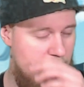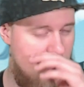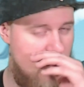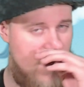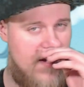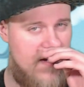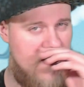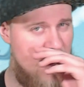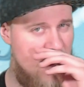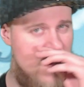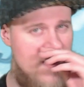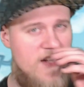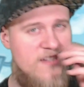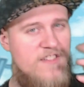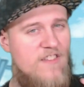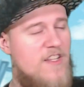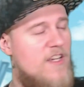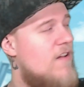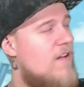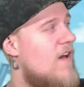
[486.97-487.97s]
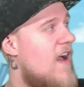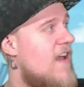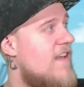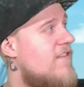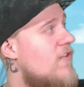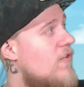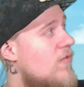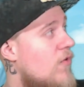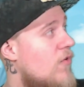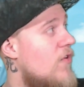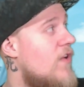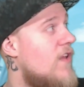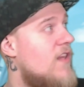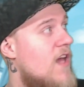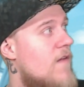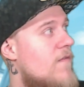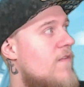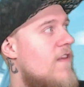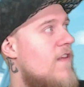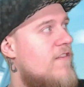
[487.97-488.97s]
But still, I still really
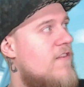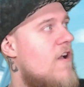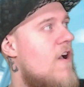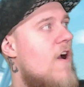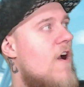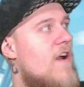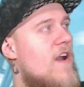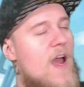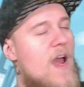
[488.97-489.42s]
love this card.